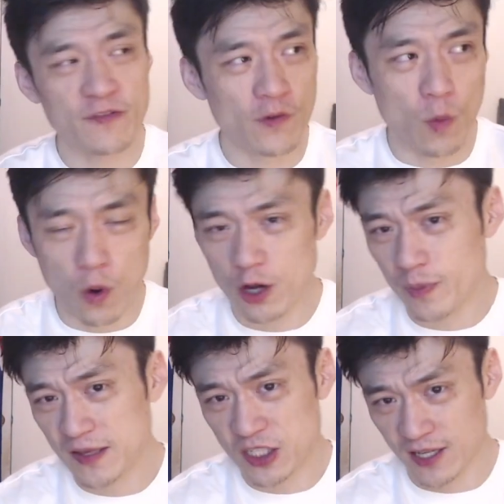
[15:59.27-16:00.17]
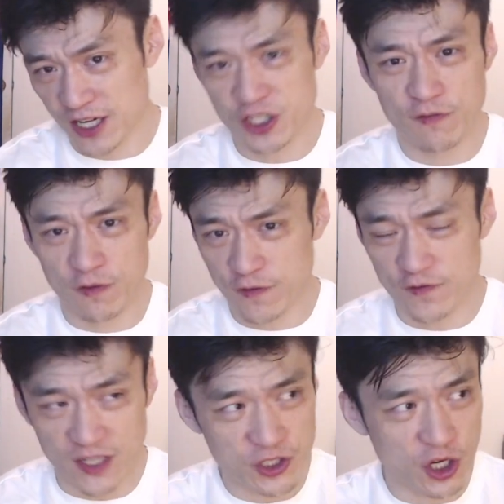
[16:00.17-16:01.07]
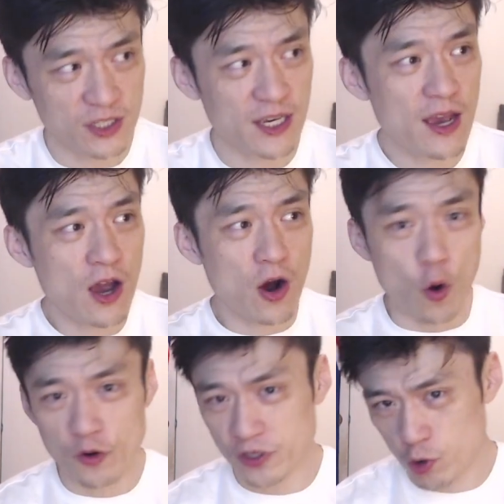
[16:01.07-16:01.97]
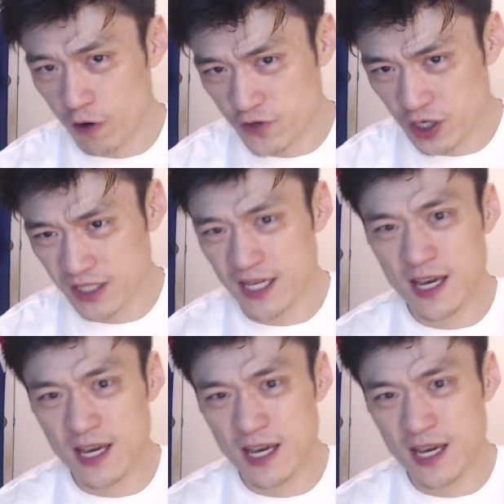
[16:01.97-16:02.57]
for a Wallabies selection for 15 jersey or the 12 jersey,